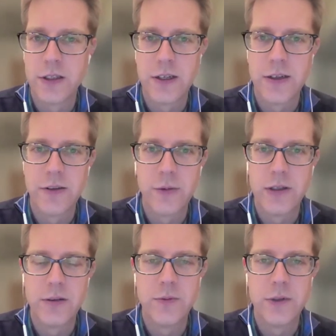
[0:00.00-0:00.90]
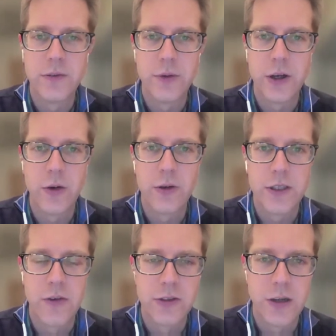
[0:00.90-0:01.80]
We
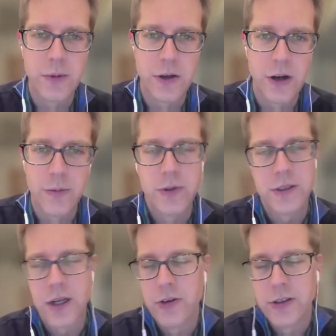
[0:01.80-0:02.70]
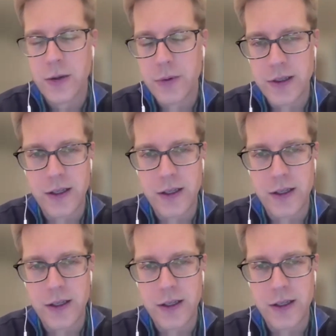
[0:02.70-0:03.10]
co-discover something or help them to discover something,